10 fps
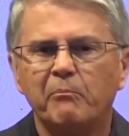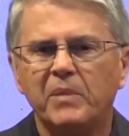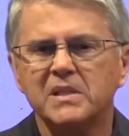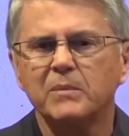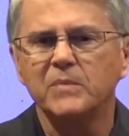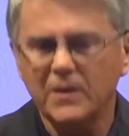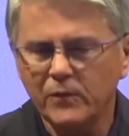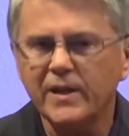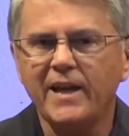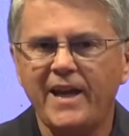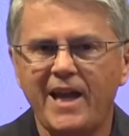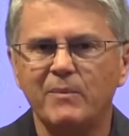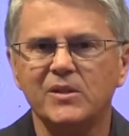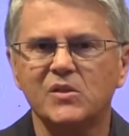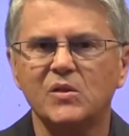but some different kind of
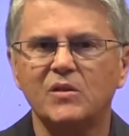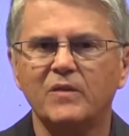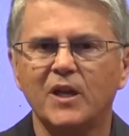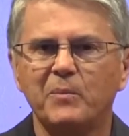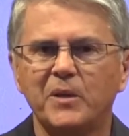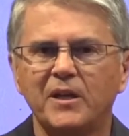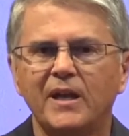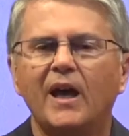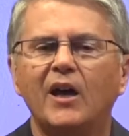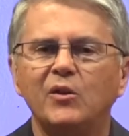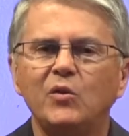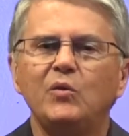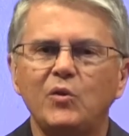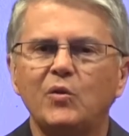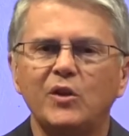habits to develop a, a new
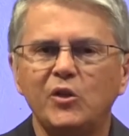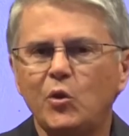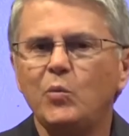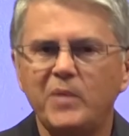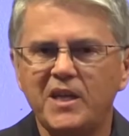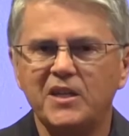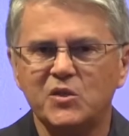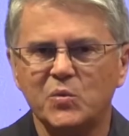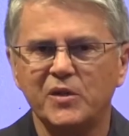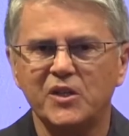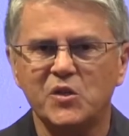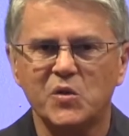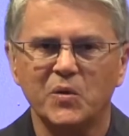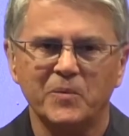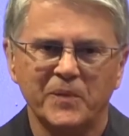you and a new me in
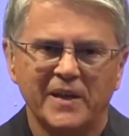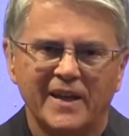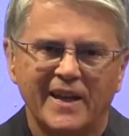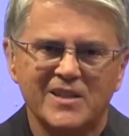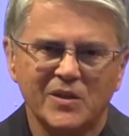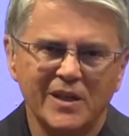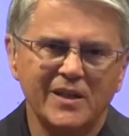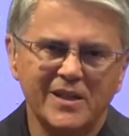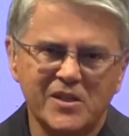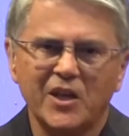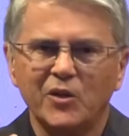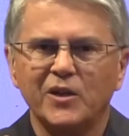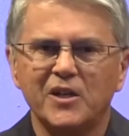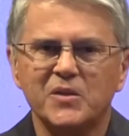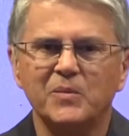22. And so let, us take a
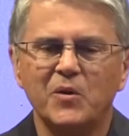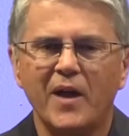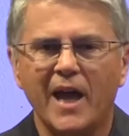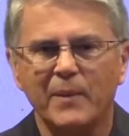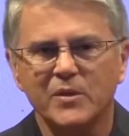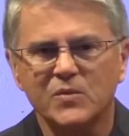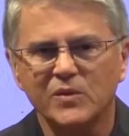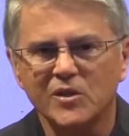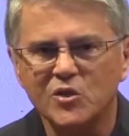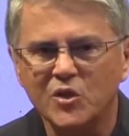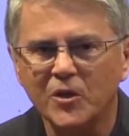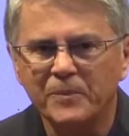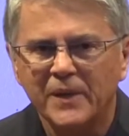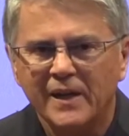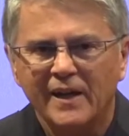look at some new habits for this
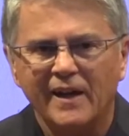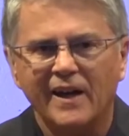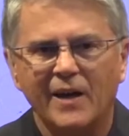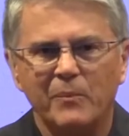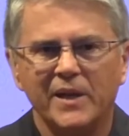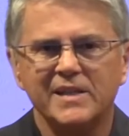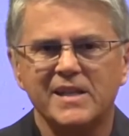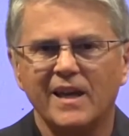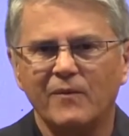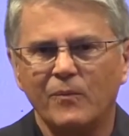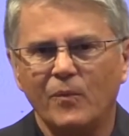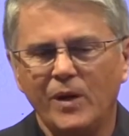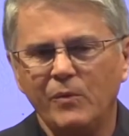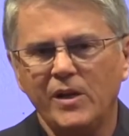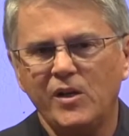year. Uh, but uh,
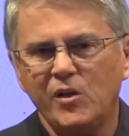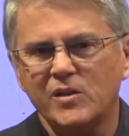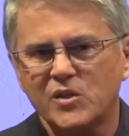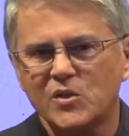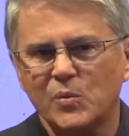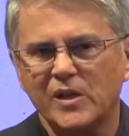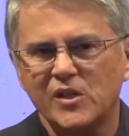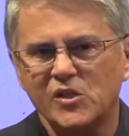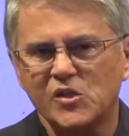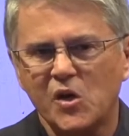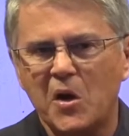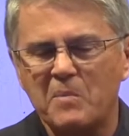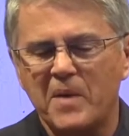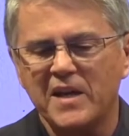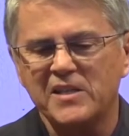what I want to do is just want to
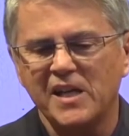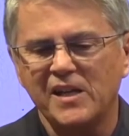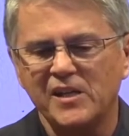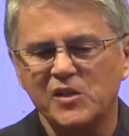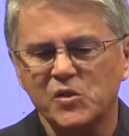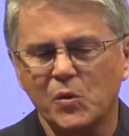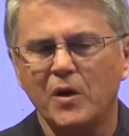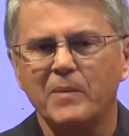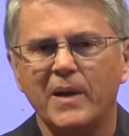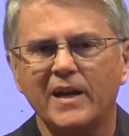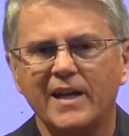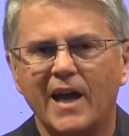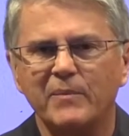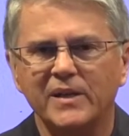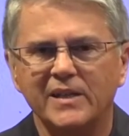start by telling you a story about a
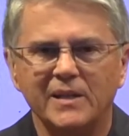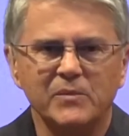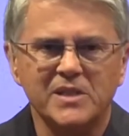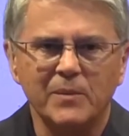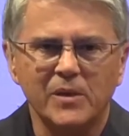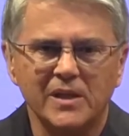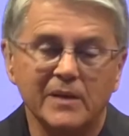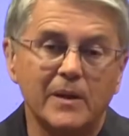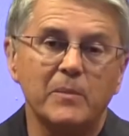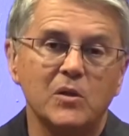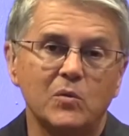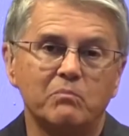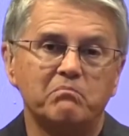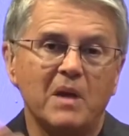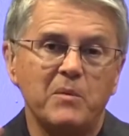guy by the name of Timothy. Maybe you,
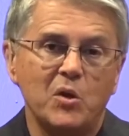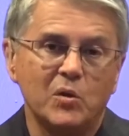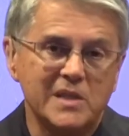maybe you know a